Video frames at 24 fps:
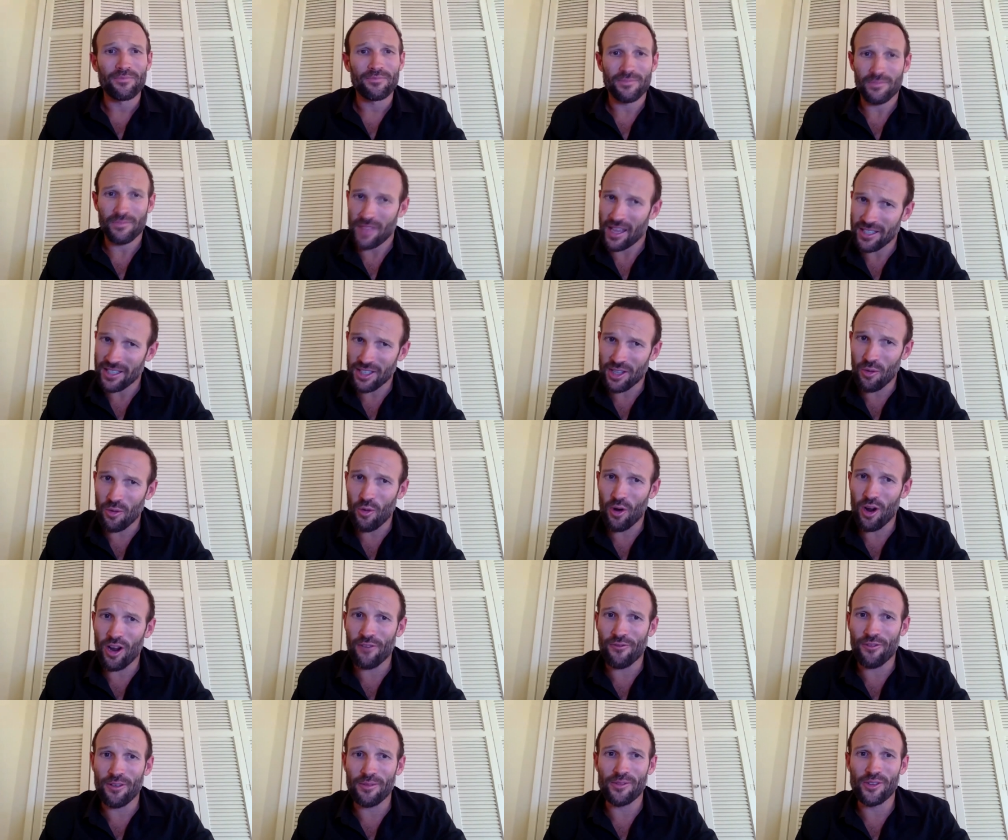That's the
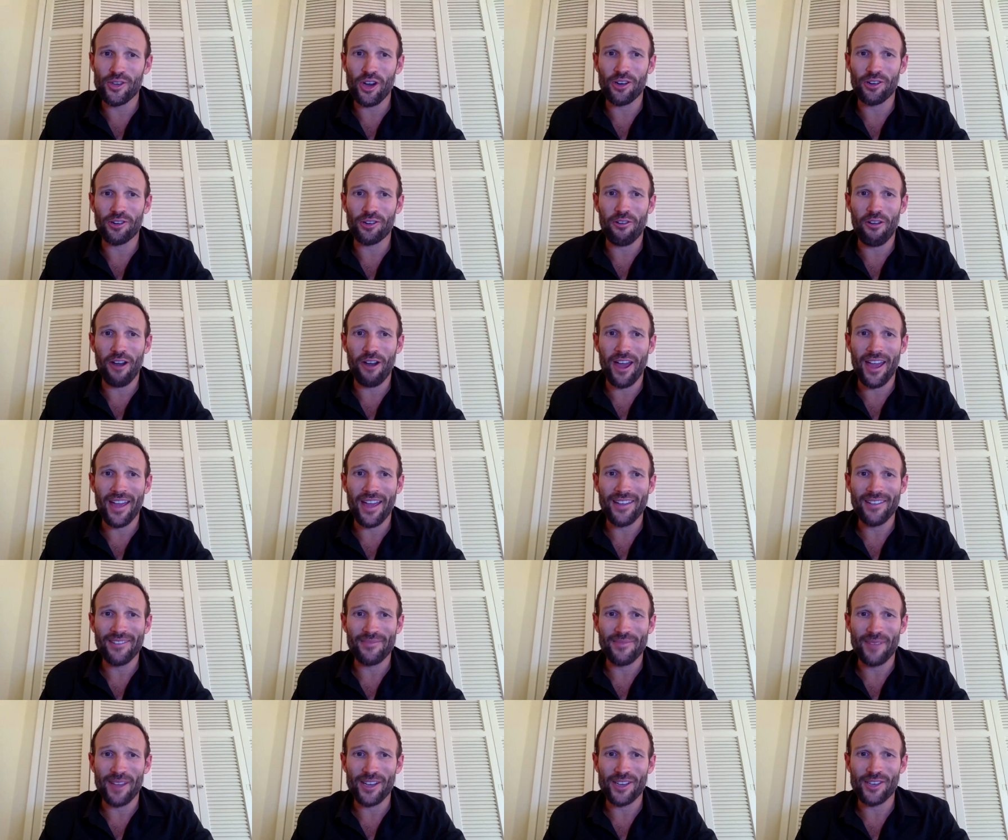word from John Gray.
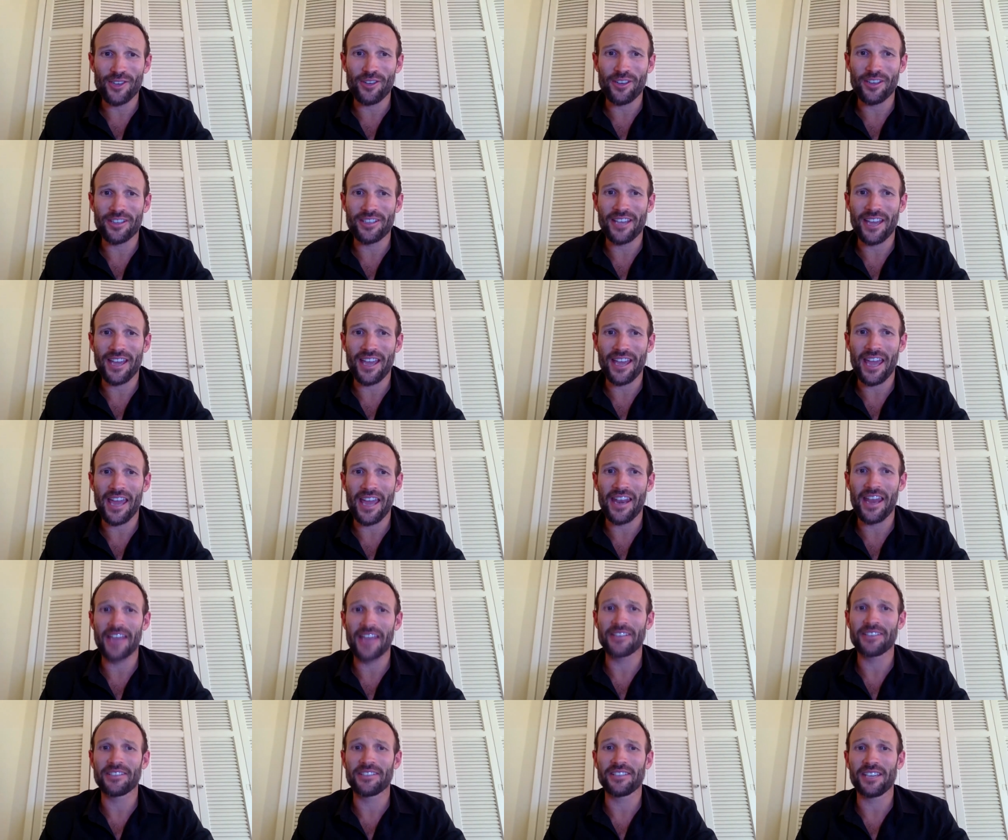Make sure you take
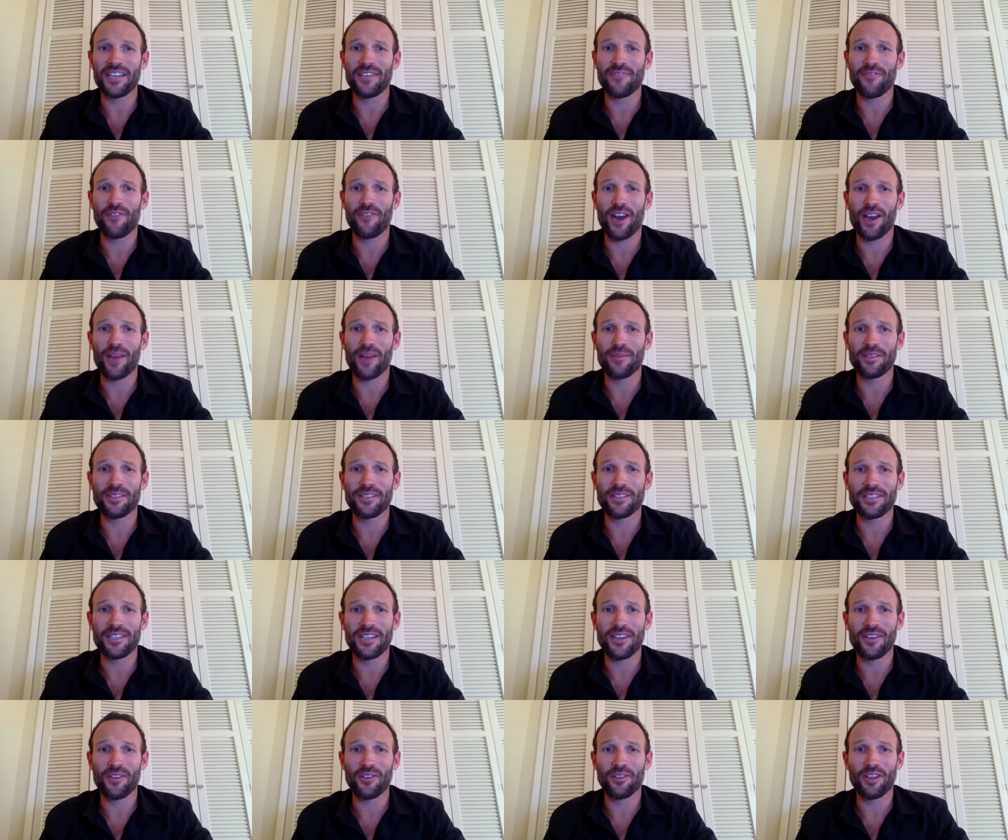NAC, vitamin
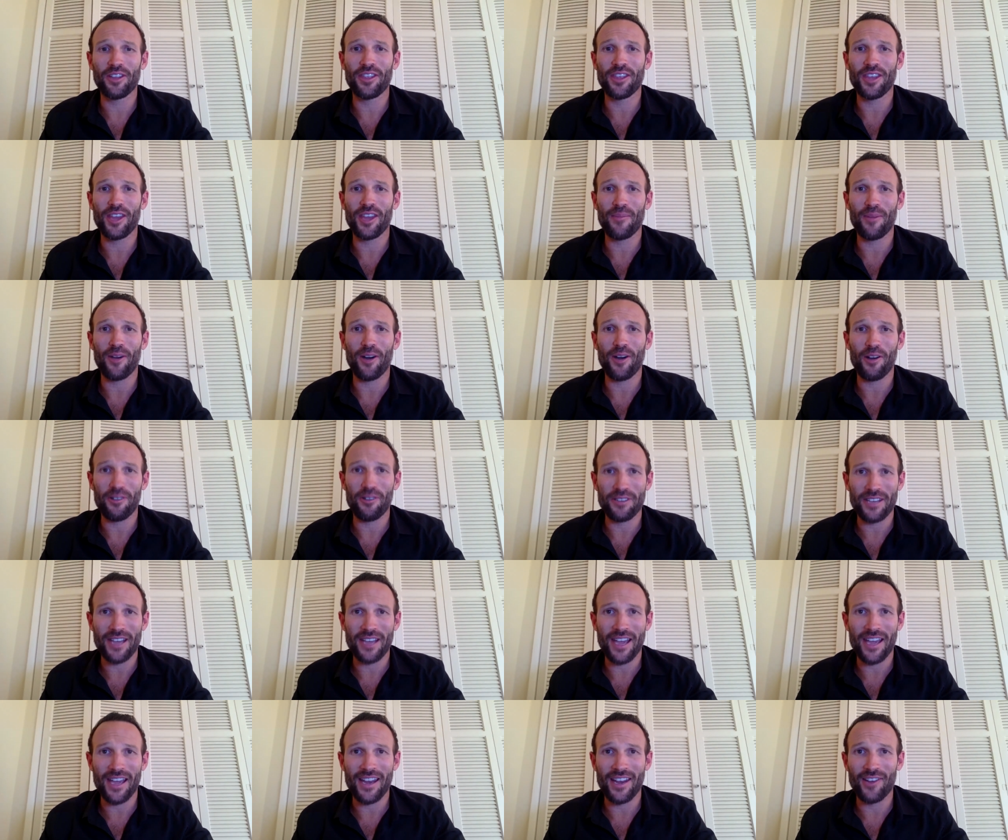C, or lithium
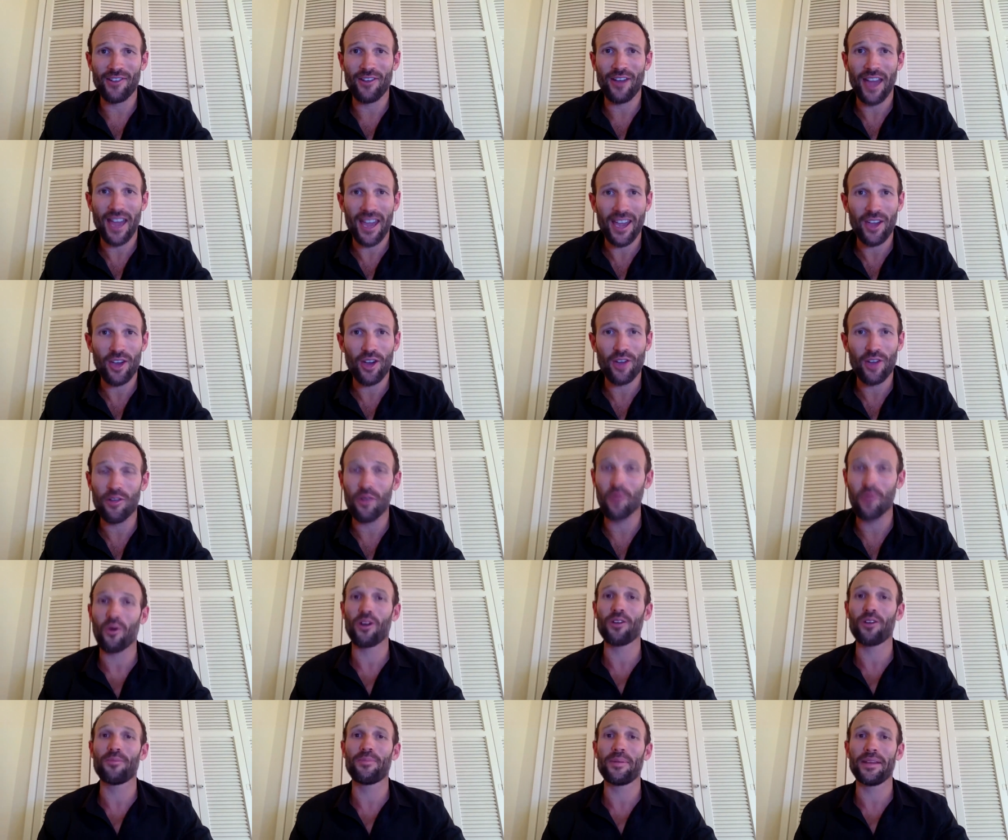orotate, and your hangover
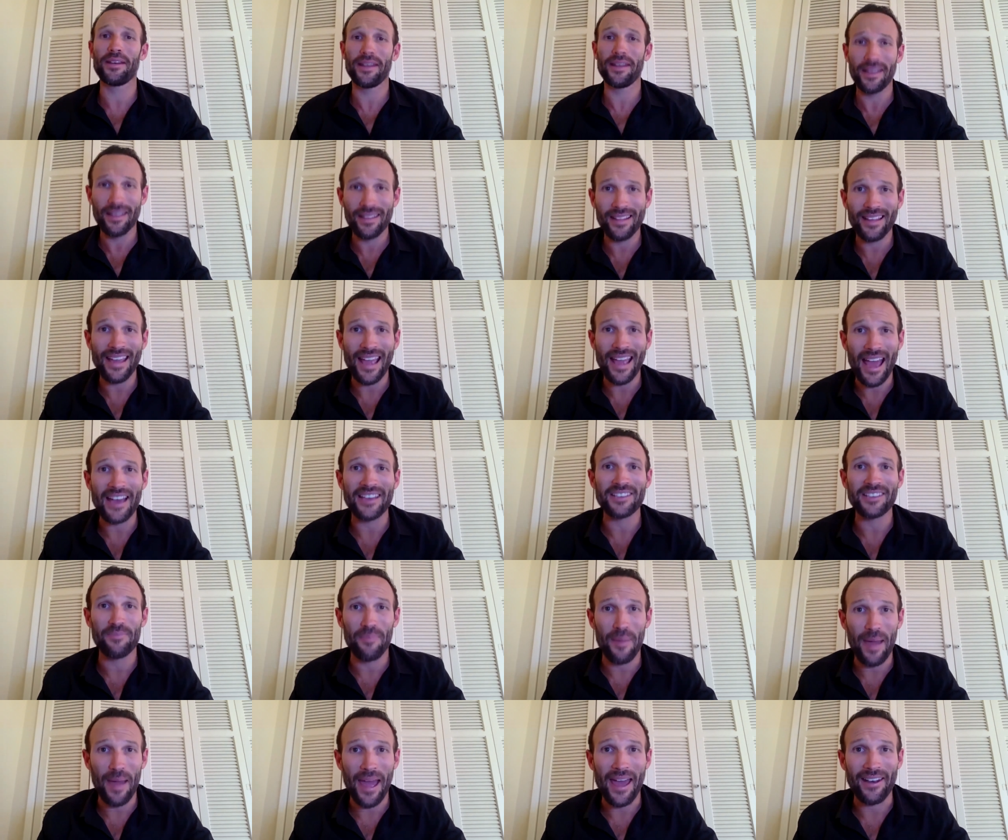won't be nearly as
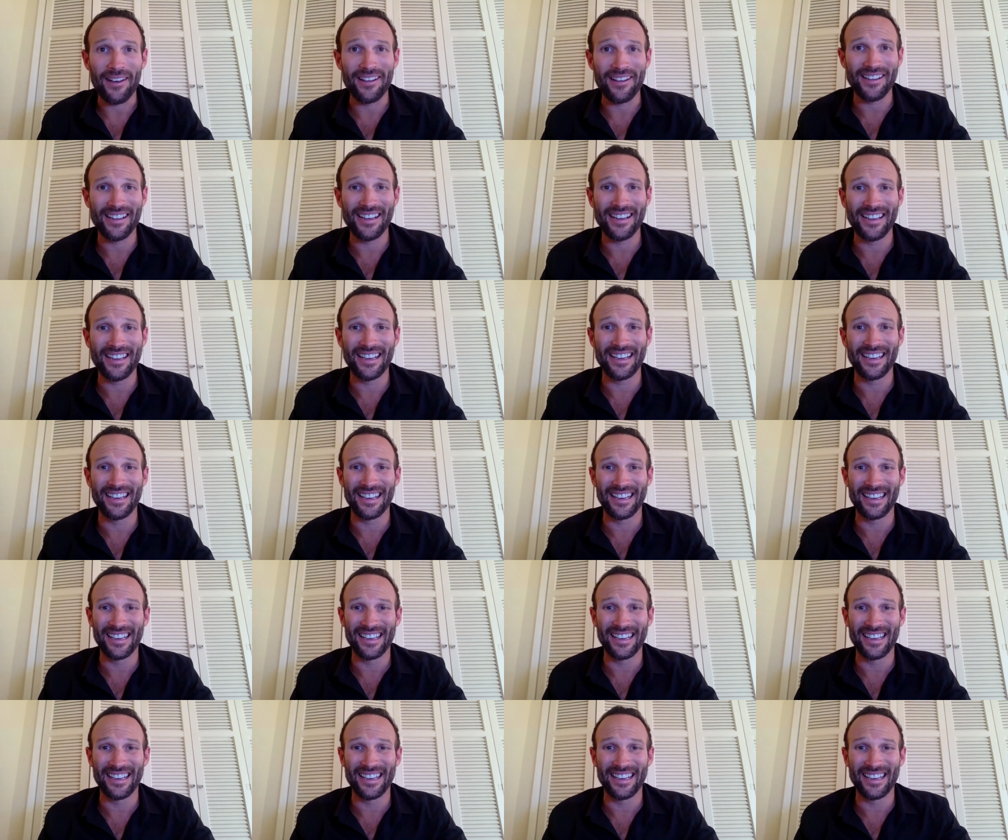bad.